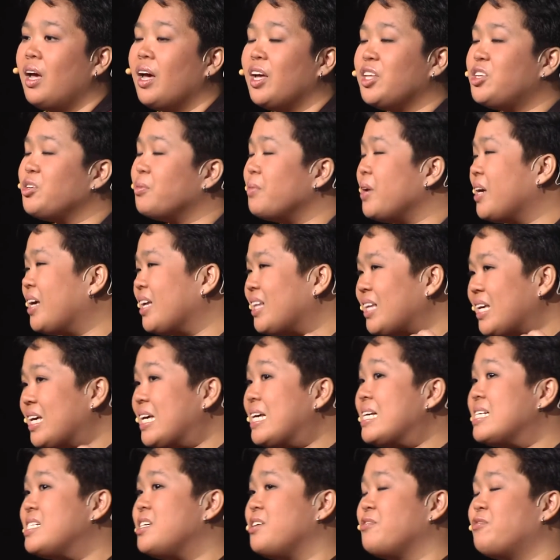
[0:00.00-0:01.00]
And to make it
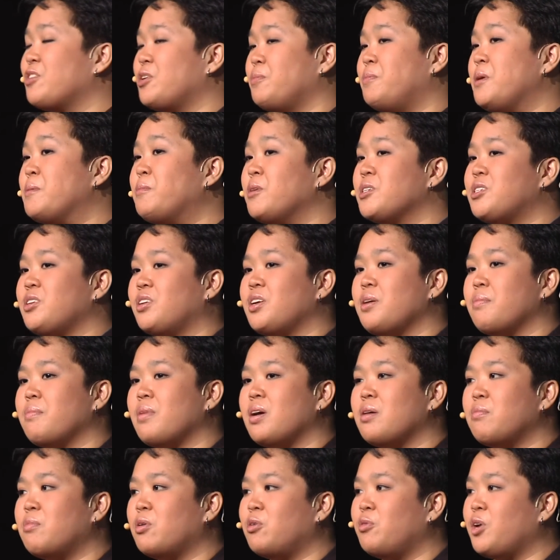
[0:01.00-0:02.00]
easy for people to
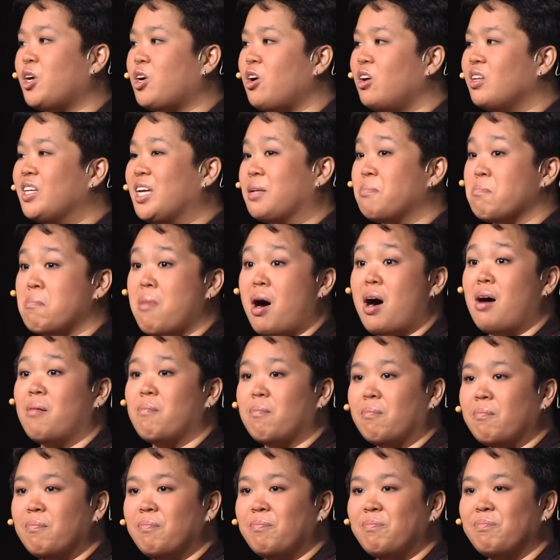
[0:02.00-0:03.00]
remember, we called it
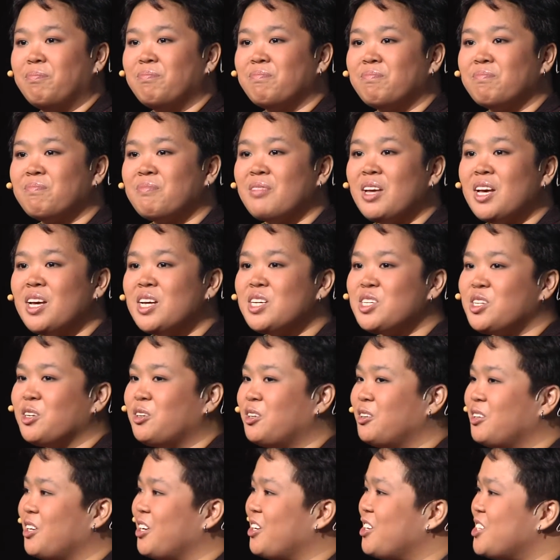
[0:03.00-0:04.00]
MOM.
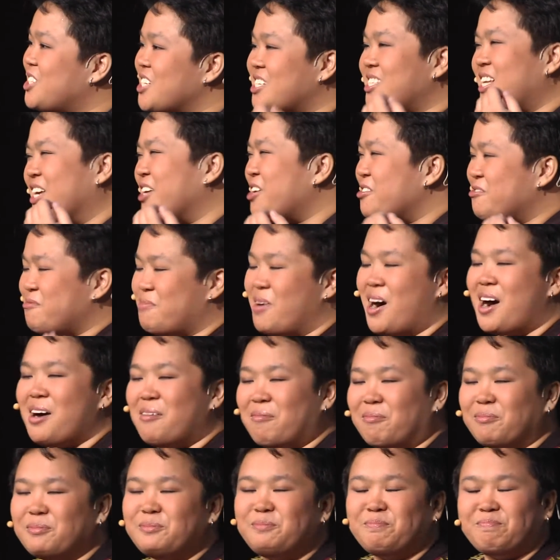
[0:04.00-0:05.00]
So, just think of
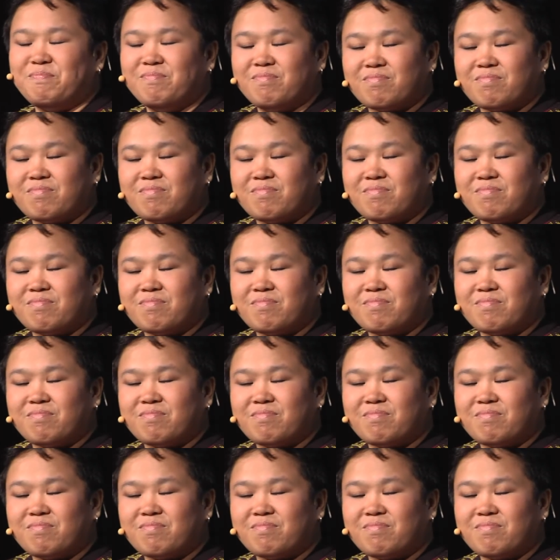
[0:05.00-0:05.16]
MOM.